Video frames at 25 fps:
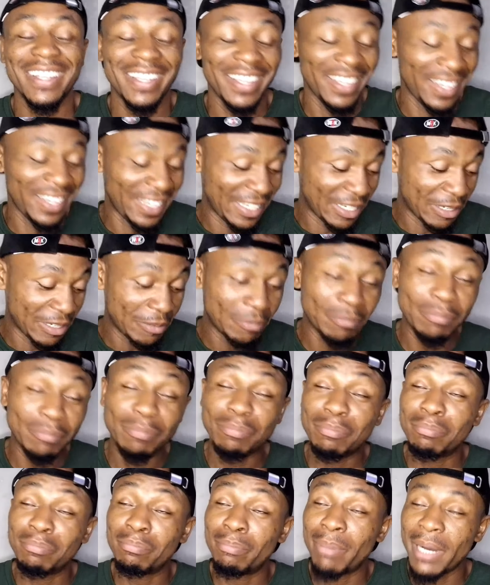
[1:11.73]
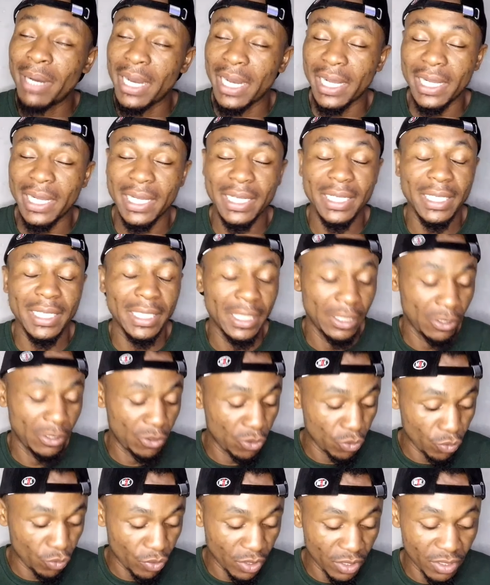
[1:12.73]
and I'm back
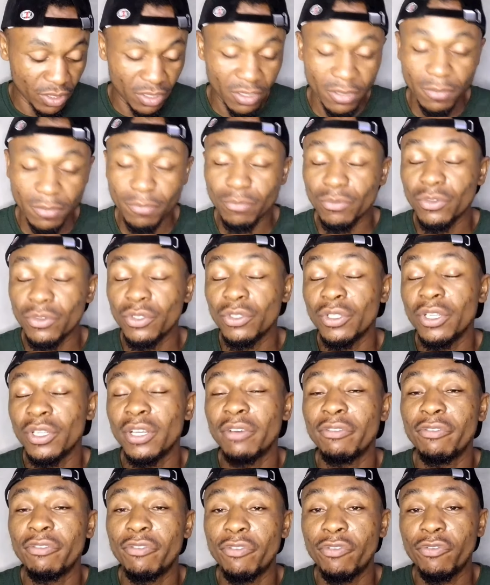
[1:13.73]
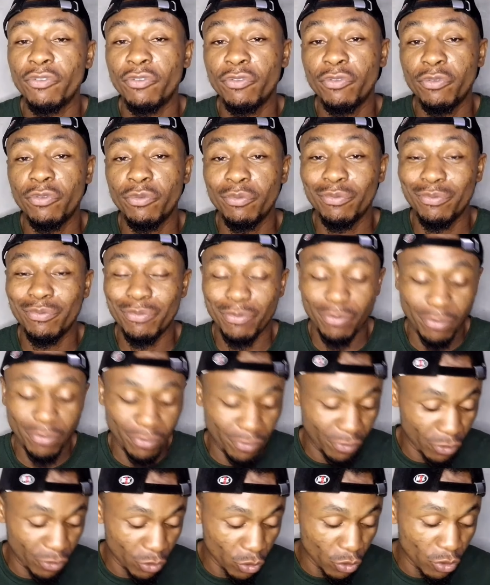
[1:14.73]
with
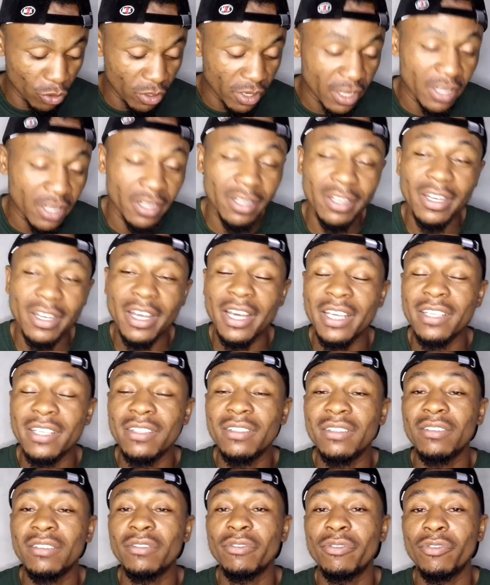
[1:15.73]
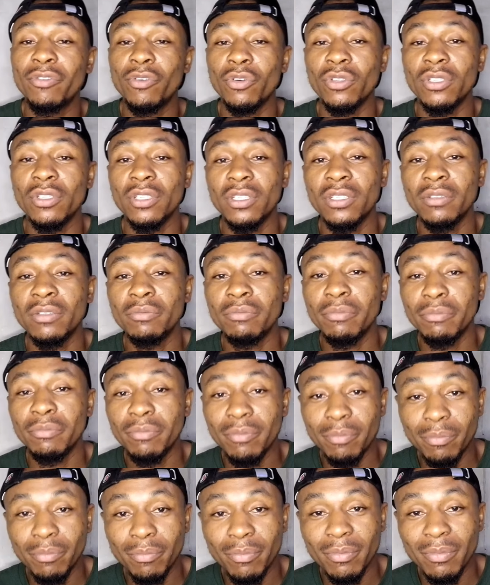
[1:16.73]
full analyzed 14
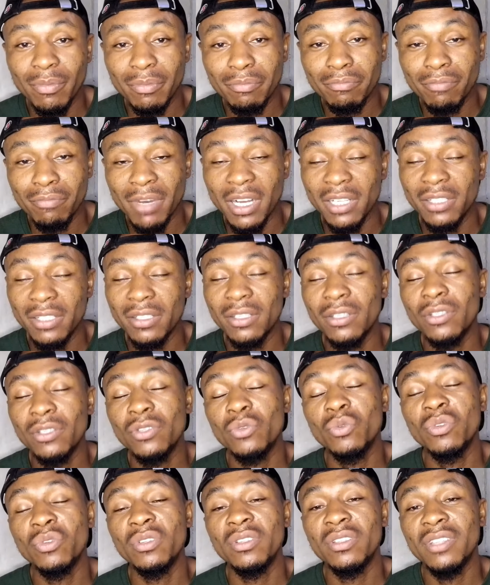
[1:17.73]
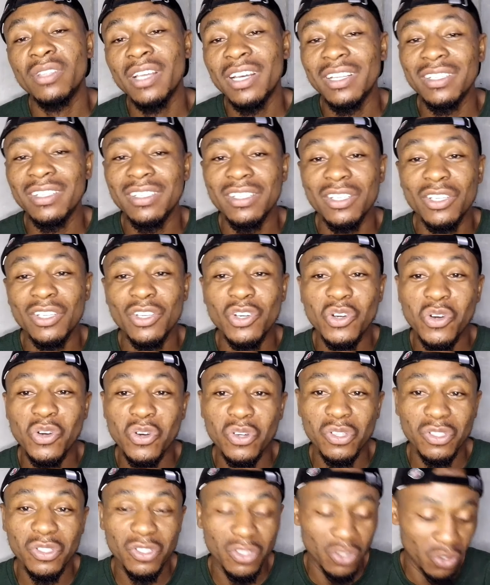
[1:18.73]
matches with 30
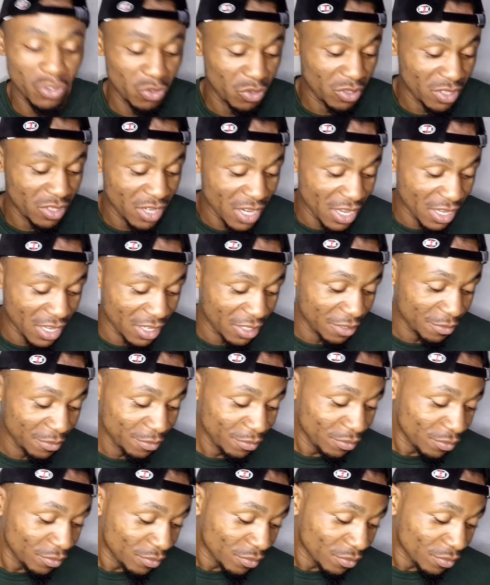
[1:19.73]
odds today.